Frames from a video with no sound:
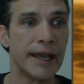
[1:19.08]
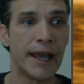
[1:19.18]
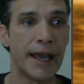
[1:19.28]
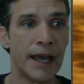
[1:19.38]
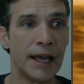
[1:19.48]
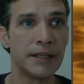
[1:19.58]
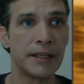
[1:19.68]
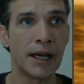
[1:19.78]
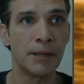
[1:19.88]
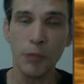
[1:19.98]

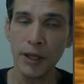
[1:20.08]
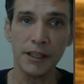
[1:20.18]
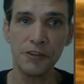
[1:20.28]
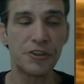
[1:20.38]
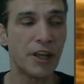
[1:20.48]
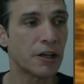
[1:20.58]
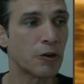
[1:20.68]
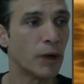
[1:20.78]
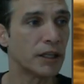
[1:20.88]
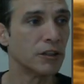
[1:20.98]
And, uh, well, let's take a
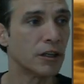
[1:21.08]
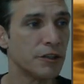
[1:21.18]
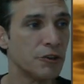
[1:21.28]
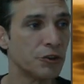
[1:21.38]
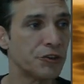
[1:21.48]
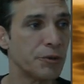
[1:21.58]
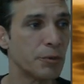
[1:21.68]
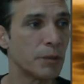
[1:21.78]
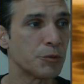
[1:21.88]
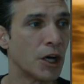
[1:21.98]
quick look and you'll
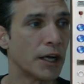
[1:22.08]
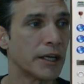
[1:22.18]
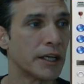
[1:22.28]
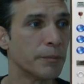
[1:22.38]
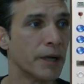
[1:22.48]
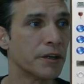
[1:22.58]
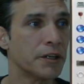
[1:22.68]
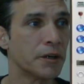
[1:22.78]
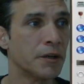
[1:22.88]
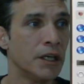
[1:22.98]
see what I'm talking about
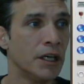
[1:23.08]
here.